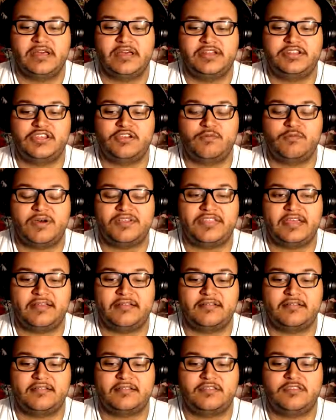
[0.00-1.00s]
Do
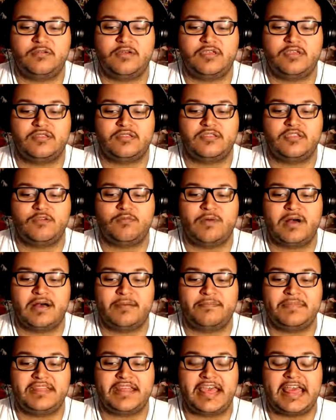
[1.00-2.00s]
you want
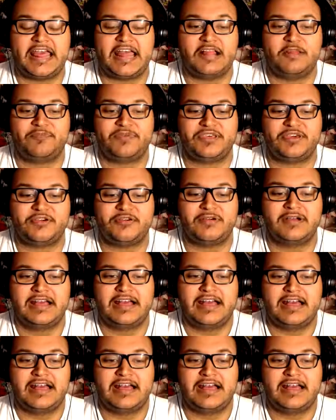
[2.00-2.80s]
me to help you?